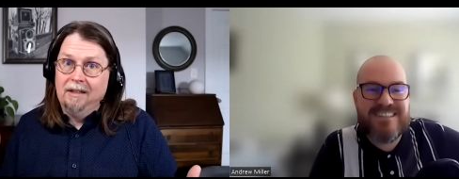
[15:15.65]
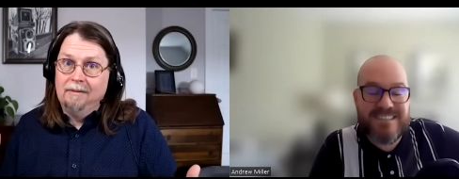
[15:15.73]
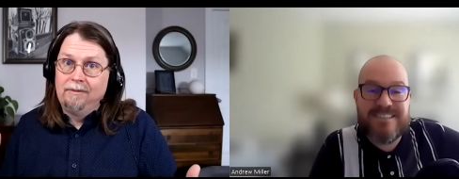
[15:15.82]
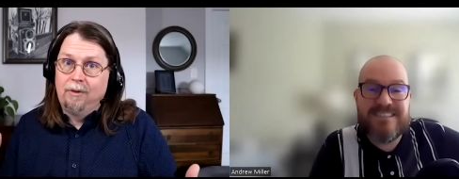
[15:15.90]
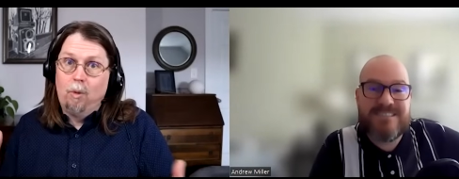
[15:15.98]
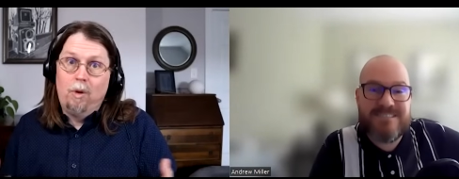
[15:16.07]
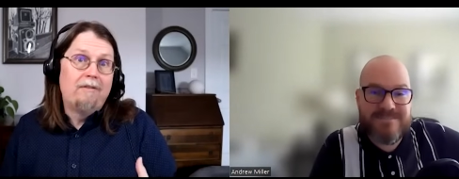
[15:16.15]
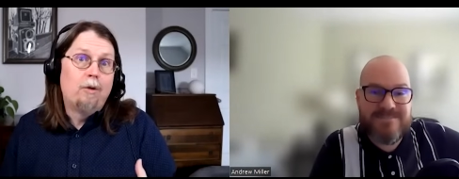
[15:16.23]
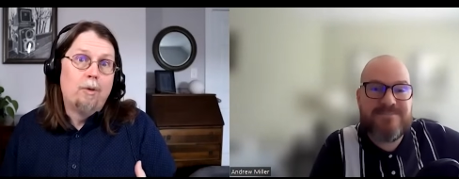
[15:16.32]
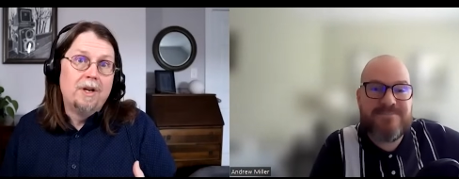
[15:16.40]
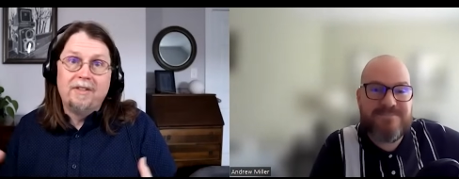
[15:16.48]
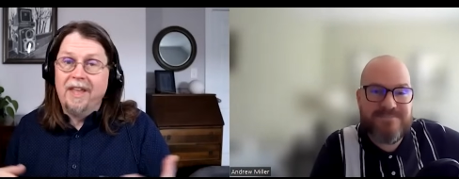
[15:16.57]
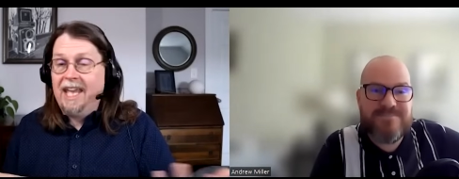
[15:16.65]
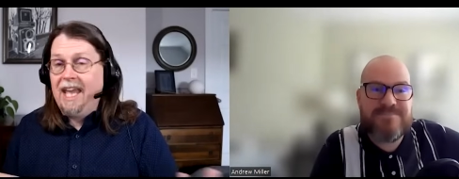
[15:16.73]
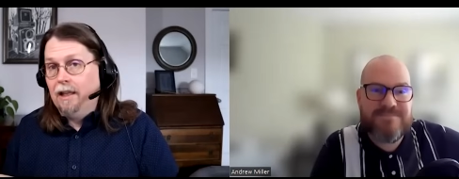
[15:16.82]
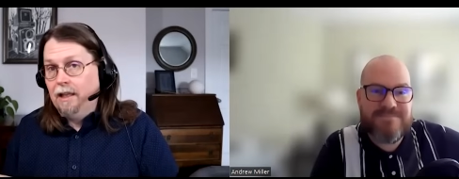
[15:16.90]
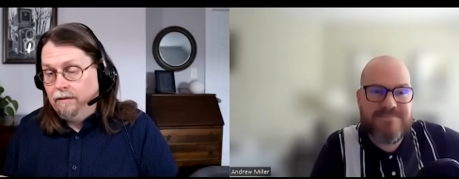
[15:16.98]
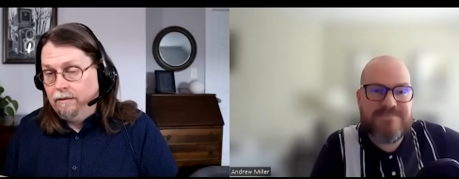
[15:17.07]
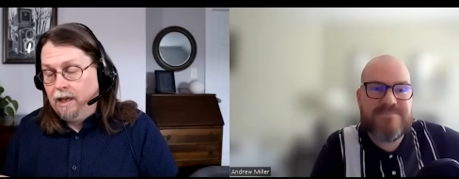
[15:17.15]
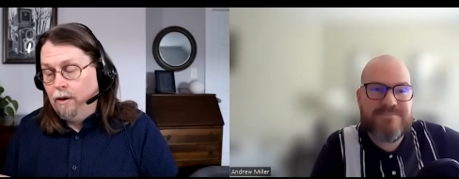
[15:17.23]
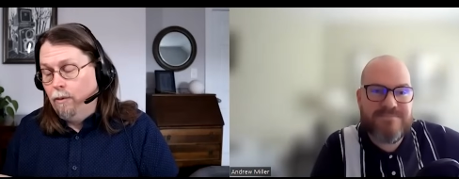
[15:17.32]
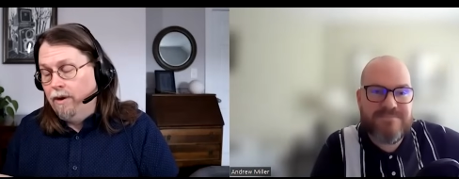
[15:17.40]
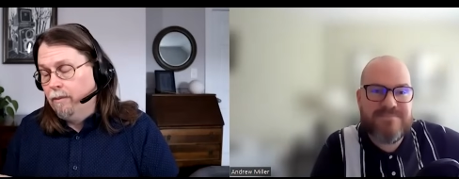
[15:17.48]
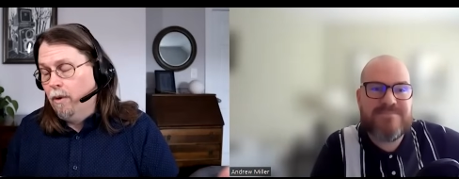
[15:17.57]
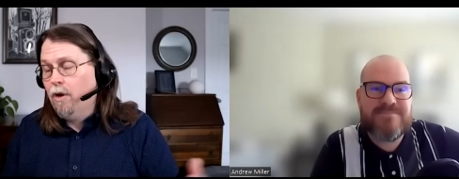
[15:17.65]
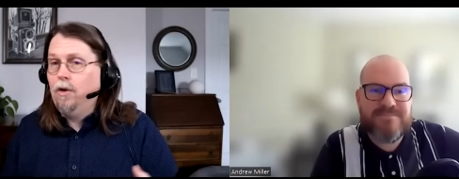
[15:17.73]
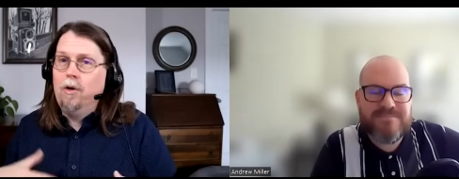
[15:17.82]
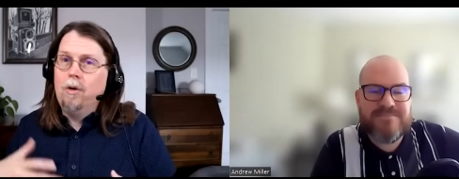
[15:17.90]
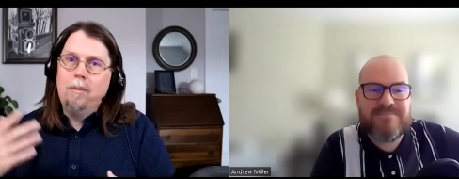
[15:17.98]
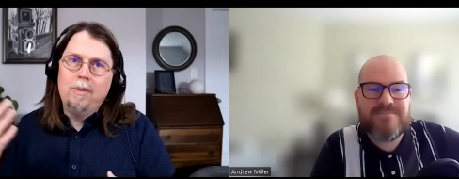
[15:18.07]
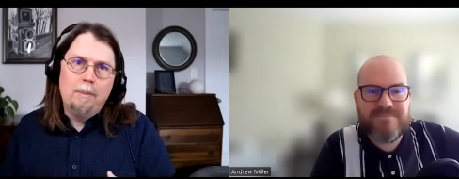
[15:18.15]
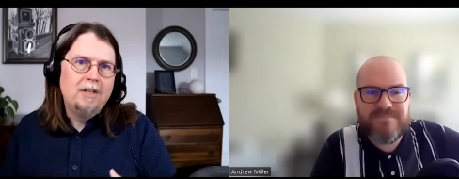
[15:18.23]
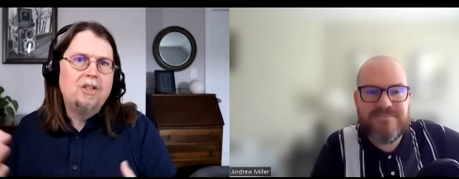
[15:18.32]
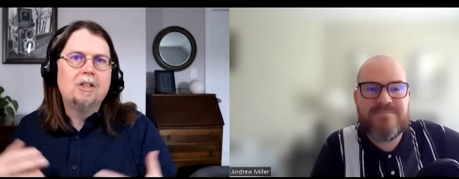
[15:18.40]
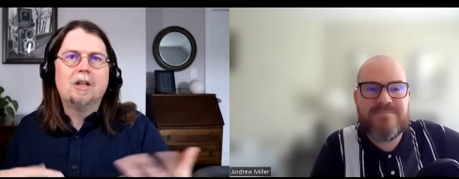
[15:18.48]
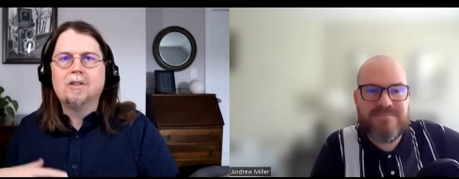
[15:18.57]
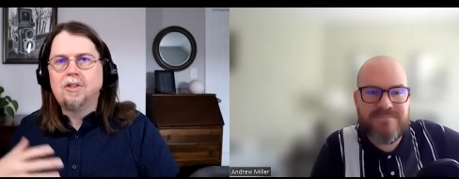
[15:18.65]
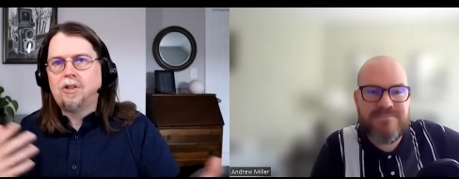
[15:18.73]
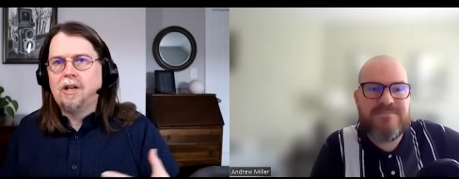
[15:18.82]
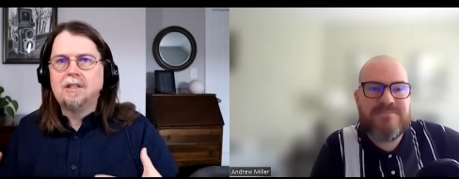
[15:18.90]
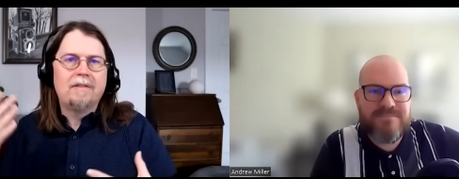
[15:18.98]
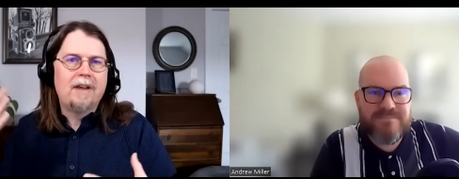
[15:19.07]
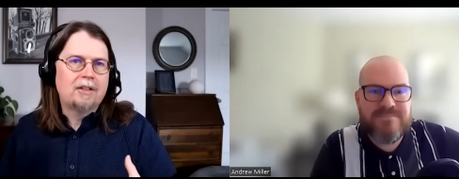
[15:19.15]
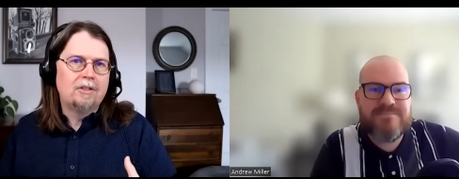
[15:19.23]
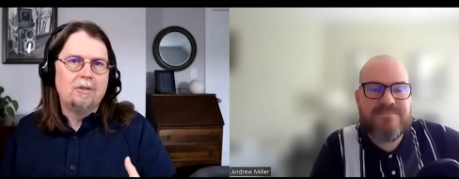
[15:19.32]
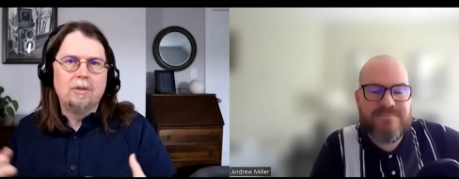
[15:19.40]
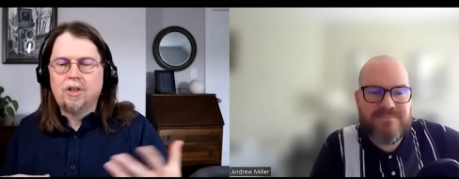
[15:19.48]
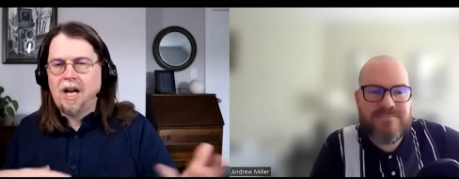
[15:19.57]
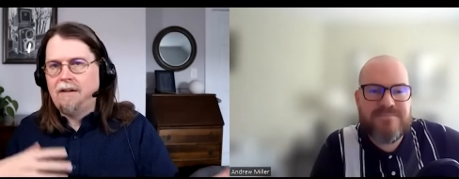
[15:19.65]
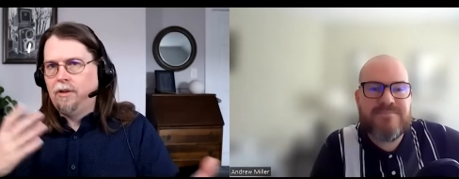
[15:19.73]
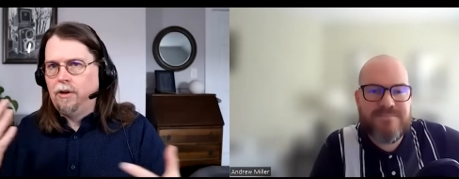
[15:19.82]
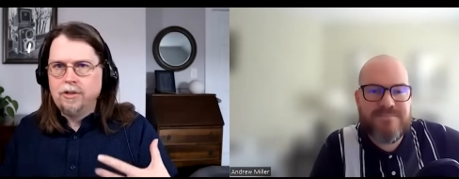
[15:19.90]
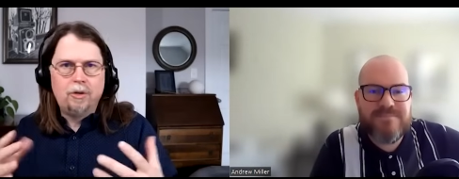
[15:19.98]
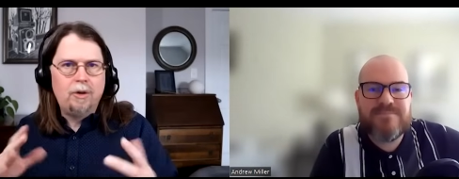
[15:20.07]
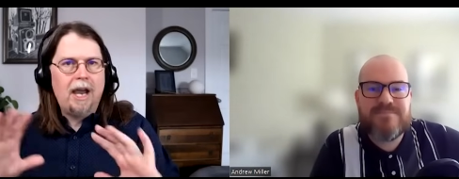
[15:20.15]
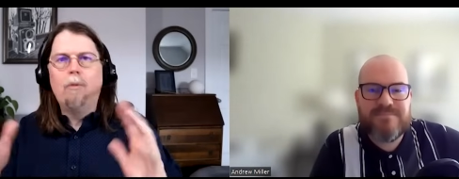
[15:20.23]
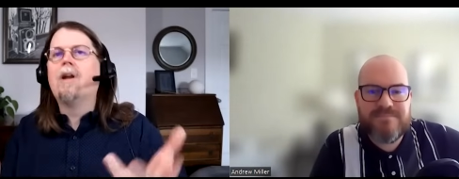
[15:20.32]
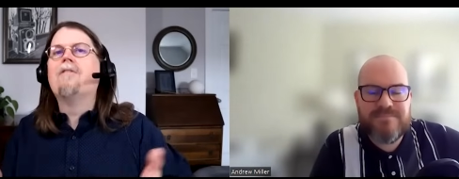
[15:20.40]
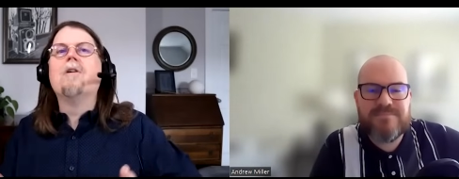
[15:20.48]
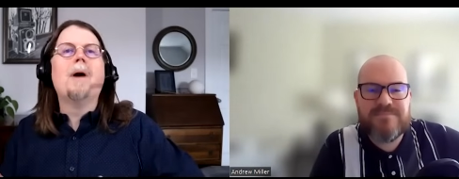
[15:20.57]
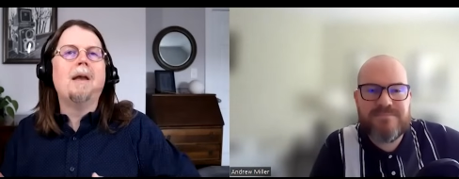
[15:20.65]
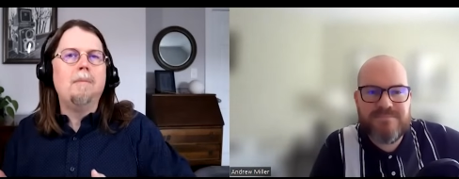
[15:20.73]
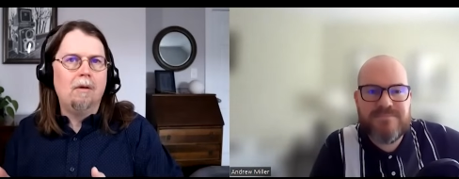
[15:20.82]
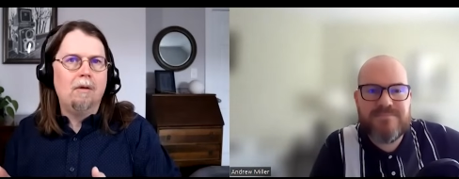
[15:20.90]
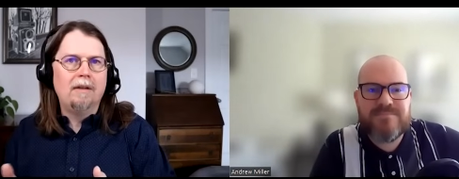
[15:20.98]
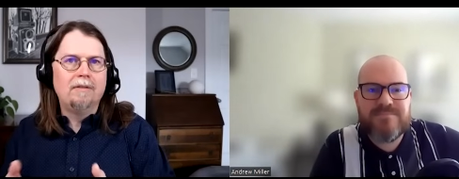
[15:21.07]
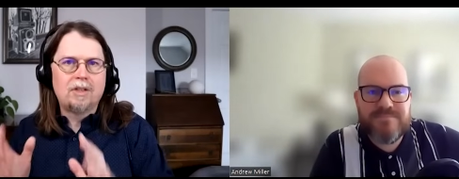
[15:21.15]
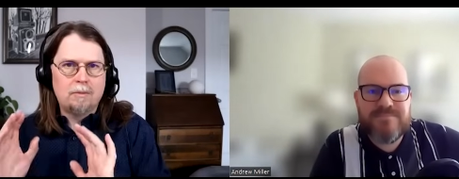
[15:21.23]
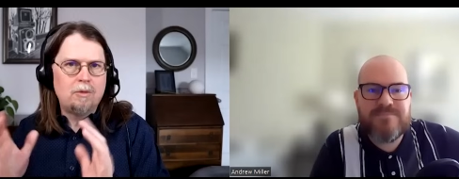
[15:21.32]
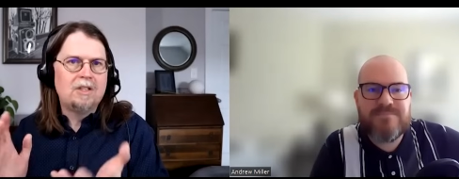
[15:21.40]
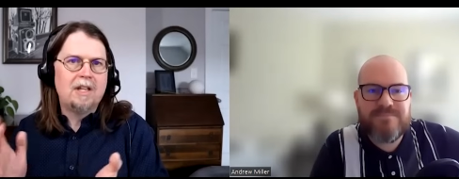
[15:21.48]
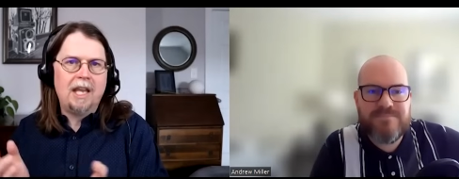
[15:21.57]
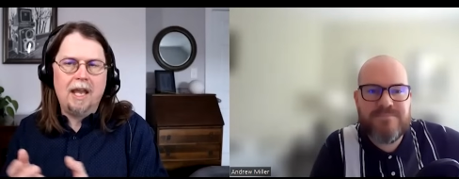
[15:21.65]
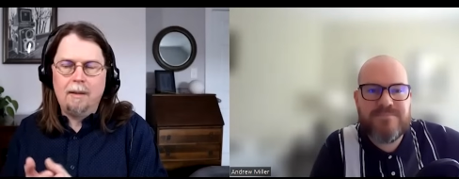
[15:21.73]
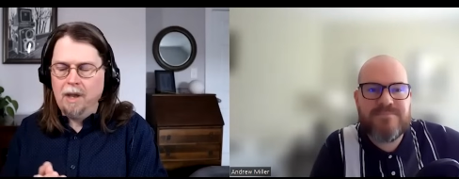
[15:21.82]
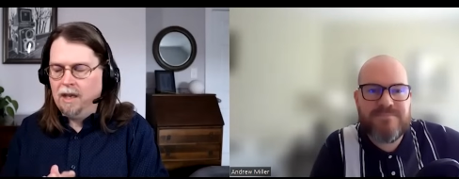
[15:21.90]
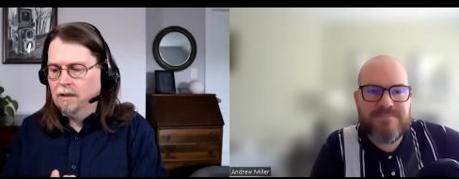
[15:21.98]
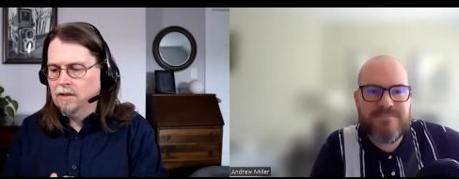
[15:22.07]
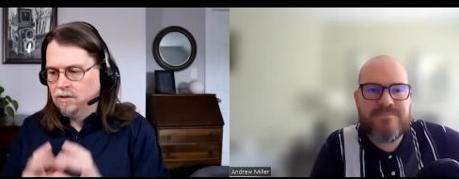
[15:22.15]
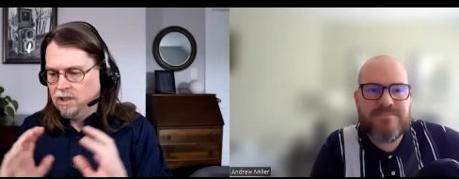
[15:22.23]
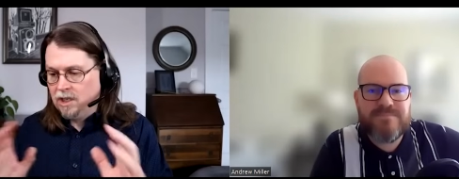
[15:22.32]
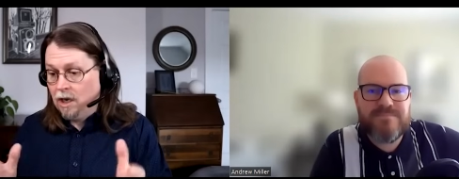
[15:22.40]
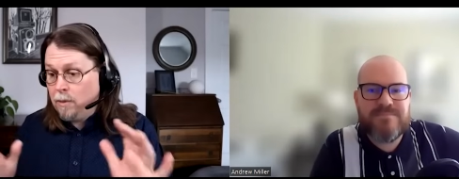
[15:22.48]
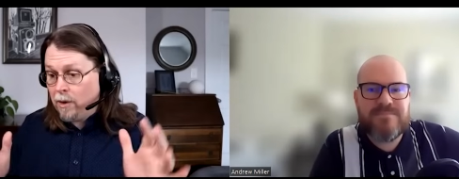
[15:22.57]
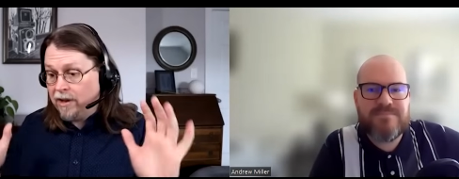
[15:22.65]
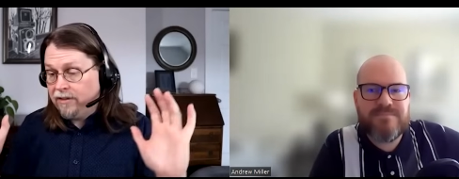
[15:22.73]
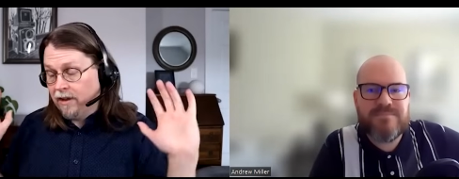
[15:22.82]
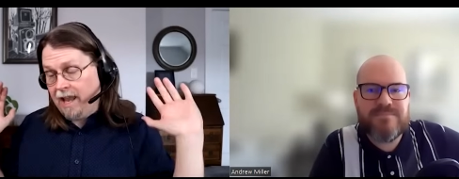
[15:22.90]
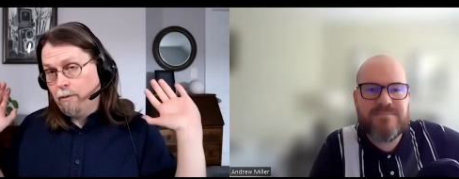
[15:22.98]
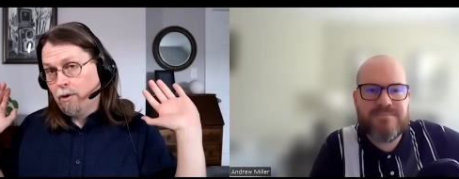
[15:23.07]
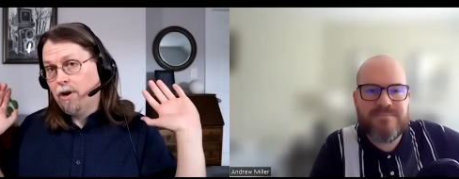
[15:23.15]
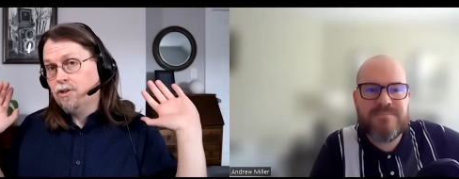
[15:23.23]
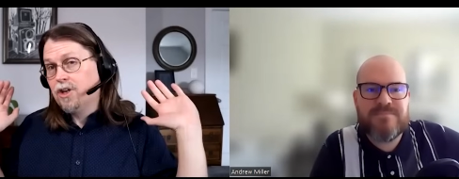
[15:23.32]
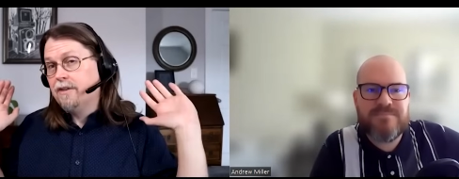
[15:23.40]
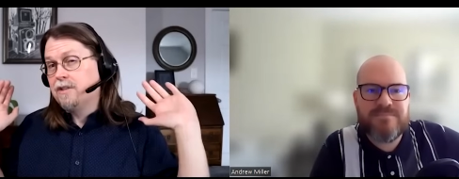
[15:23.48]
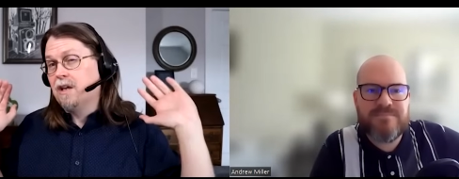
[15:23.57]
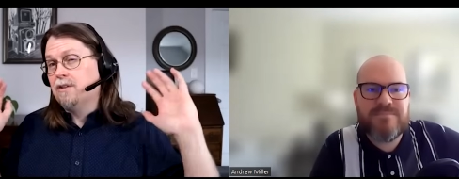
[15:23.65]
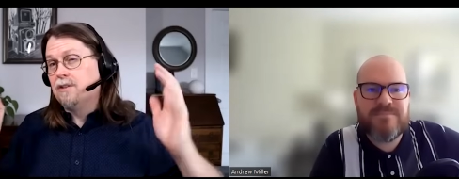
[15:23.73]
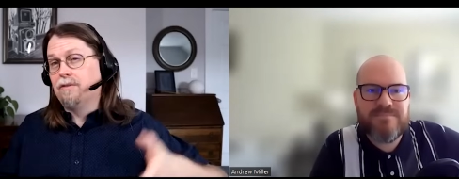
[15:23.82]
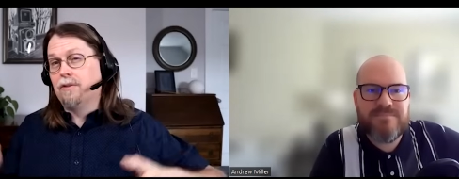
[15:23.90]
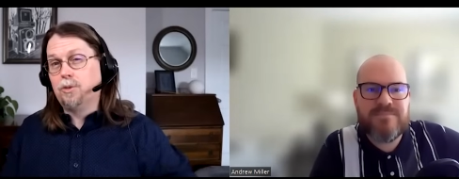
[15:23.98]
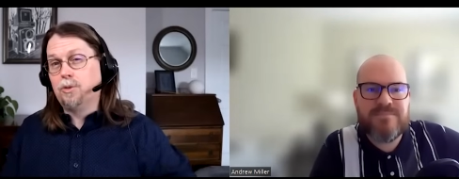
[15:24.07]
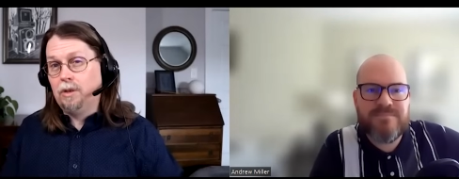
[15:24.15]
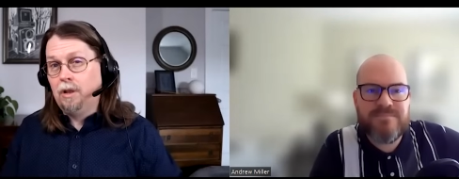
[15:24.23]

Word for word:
Speaker 1: For whatever reason, they can't get away from home. The budget constraints of actually doing travel are too high, whatever it might be, right? So some reason they can't make it. So TDWI said, hey, we're going to try this out as a virtual